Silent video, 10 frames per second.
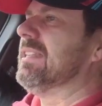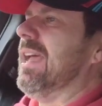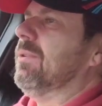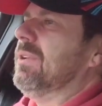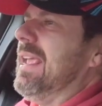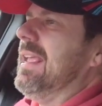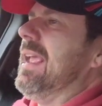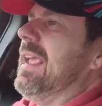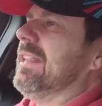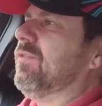sound.
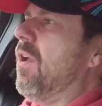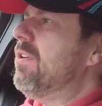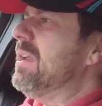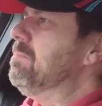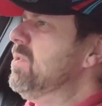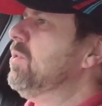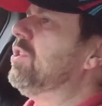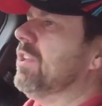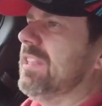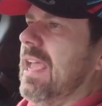It's very
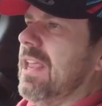muted, the